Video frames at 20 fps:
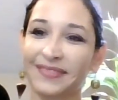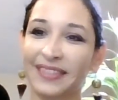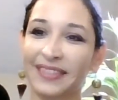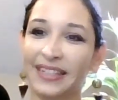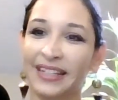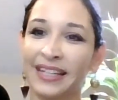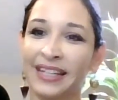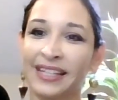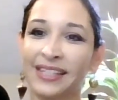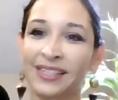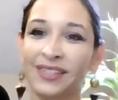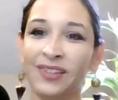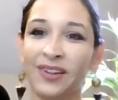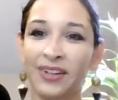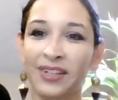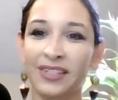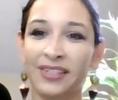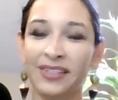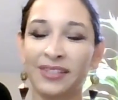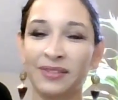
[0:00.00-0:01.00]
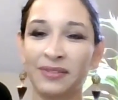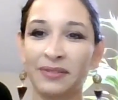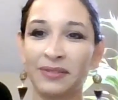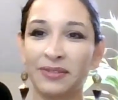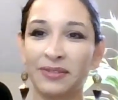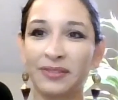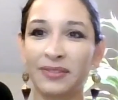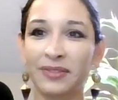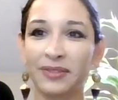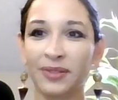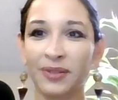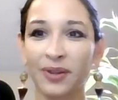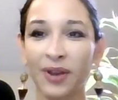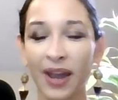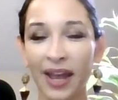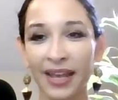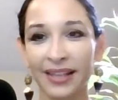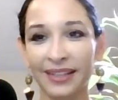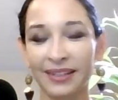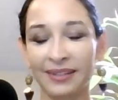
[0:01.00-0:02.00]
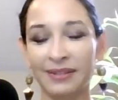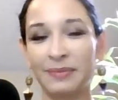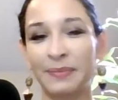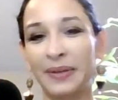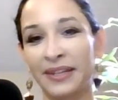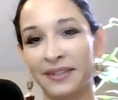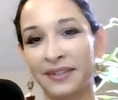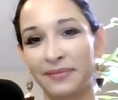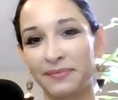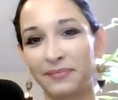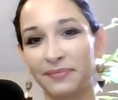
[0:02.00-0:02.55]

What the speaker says: And I started to cry a little bit.